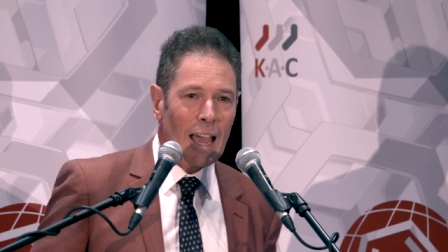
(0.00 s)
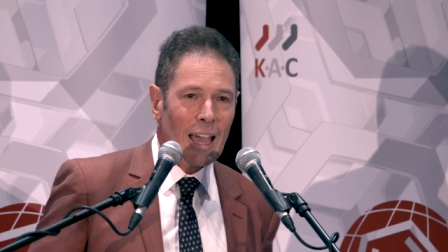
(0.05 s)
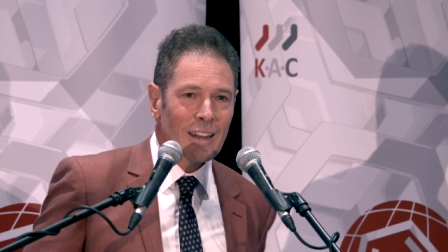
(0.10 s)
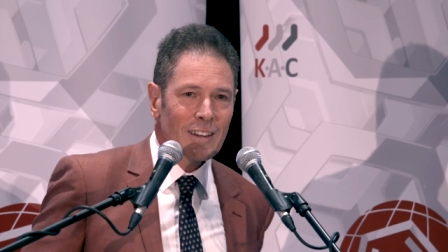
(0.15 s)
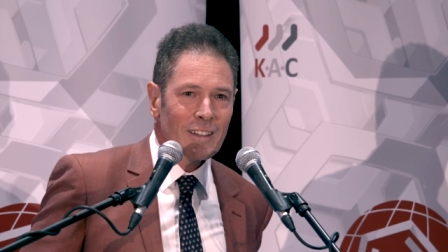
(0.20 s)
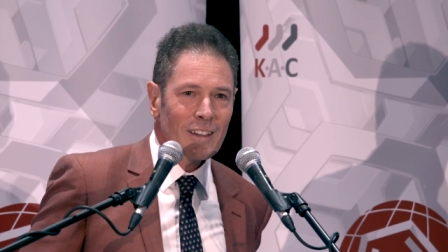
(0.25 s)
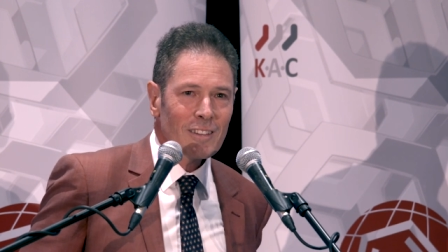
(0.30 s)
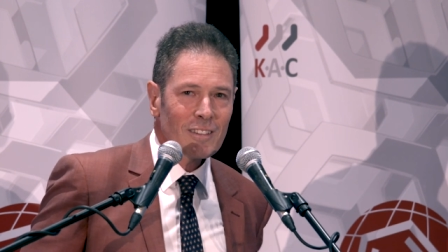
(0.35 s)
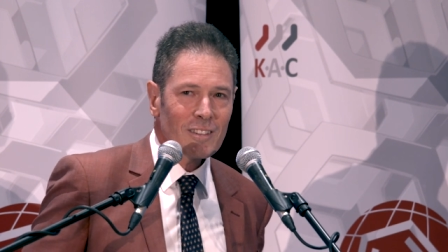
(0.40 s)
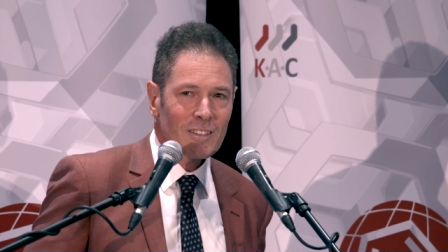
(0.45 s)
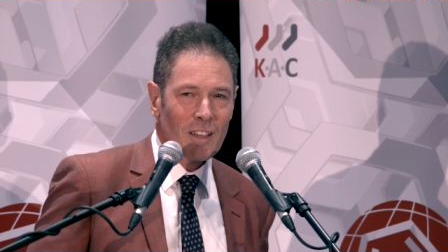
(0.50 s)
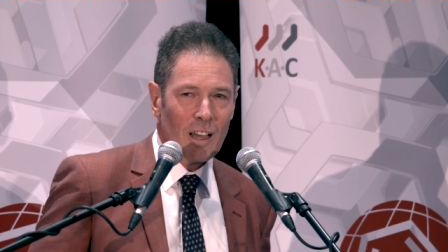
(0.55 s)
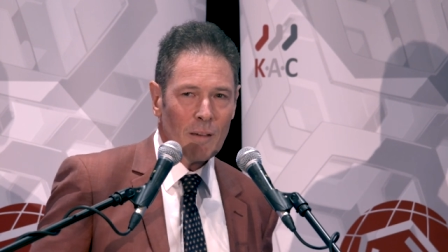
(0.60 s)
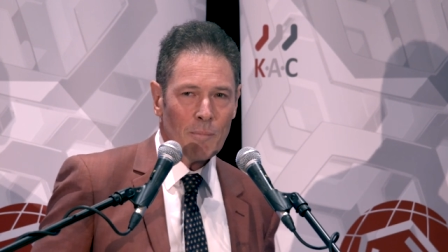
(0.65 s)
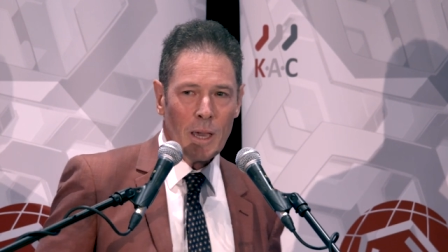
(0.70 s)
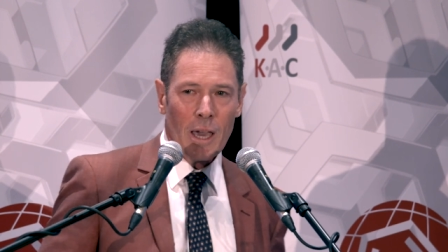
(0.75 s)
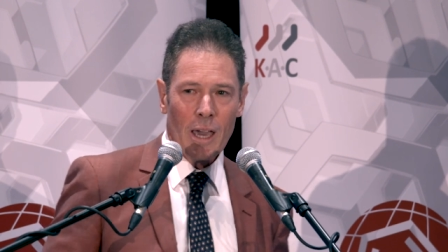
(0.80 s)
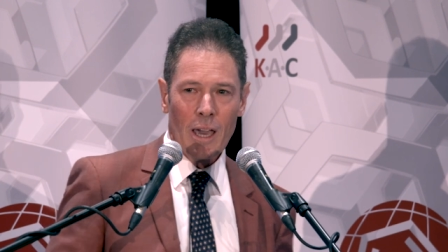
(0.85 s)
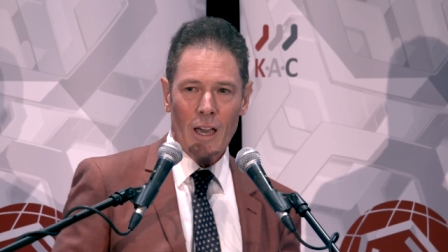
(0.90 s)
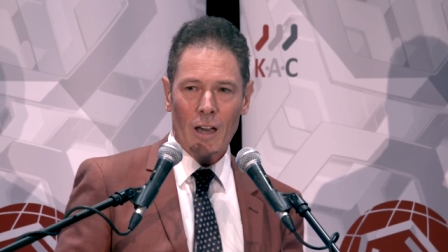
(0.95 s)
And yet,
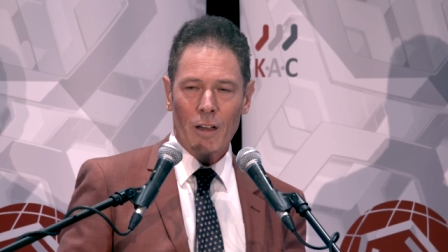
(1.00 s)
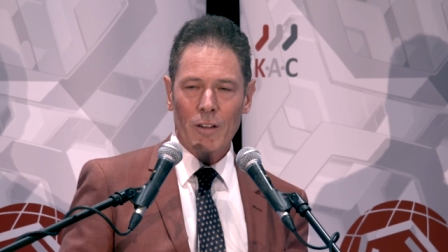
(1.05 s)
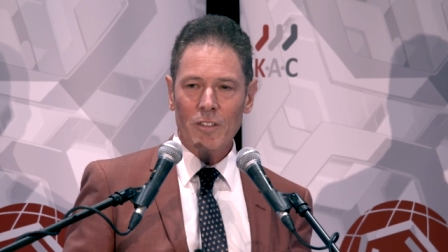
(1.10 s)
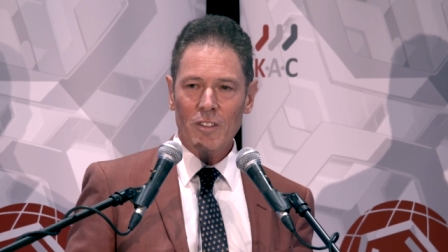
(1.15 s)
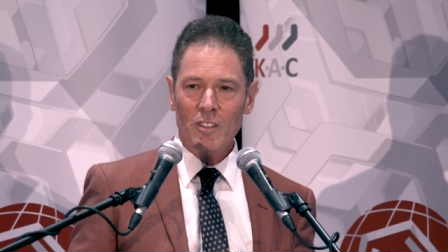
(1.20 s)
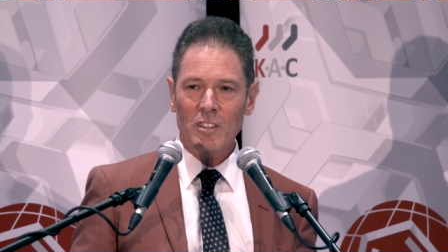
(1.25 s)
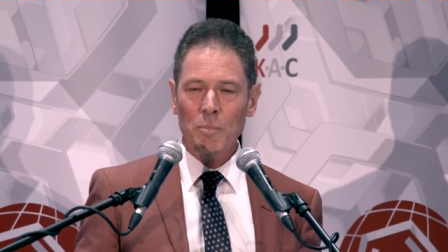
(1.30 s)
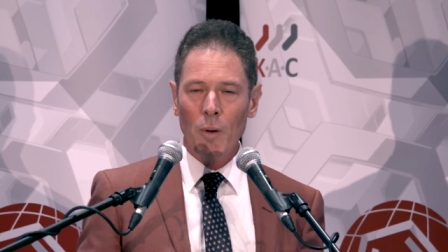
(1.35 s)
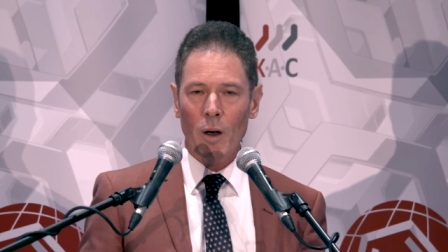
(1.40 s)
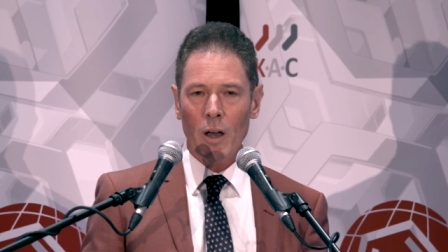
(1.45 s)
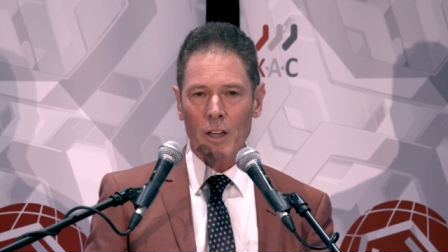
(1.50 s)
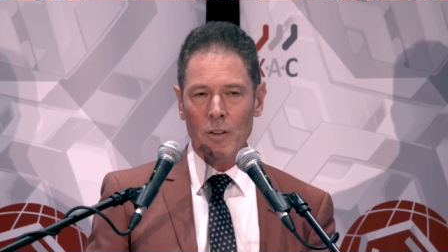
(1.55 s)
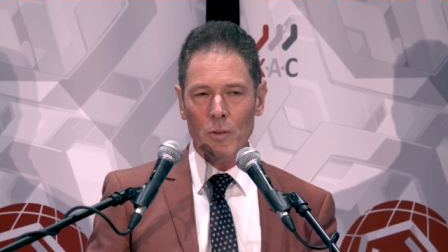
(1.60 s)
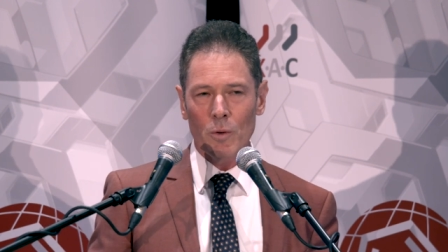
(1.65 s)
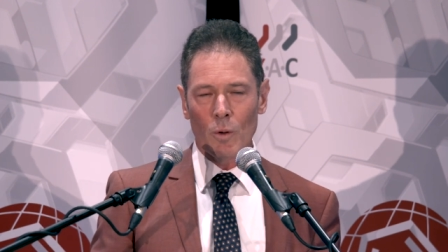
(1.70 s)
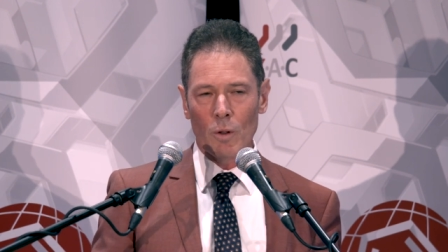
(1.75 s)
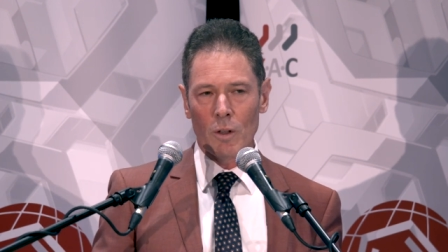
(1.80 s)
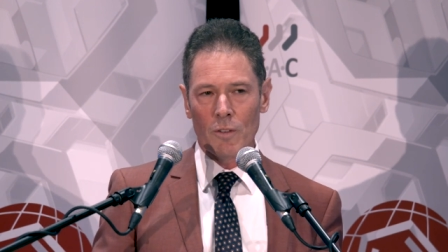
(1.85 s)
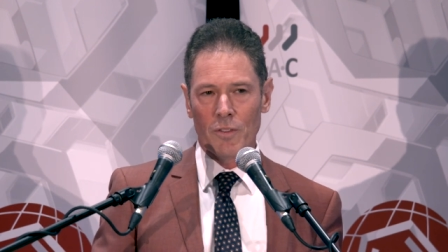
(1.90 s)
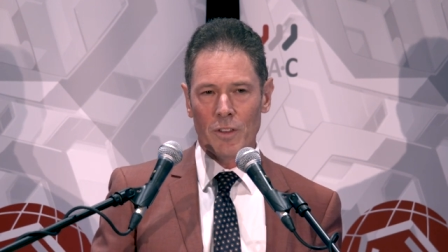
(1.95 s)
somehow, despite
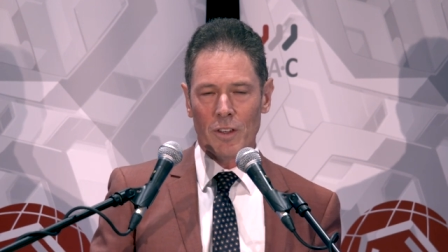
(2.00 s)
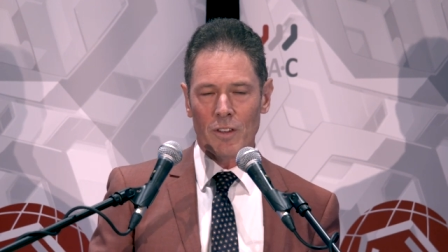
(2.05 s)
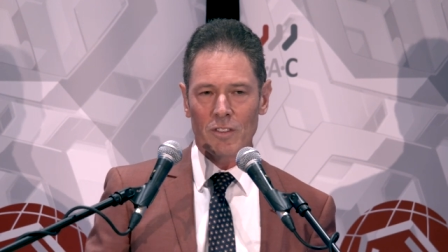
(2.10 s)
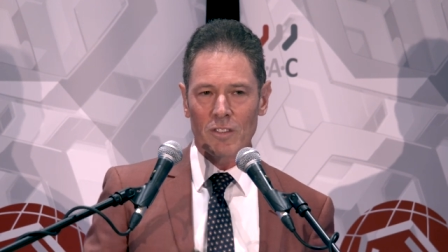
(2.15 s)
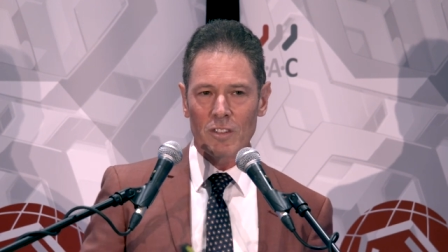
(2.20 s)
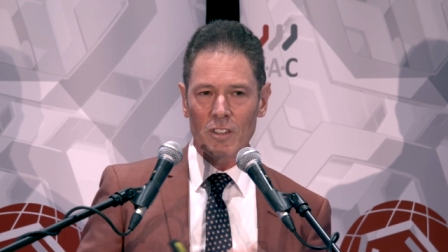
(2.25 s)
all of this,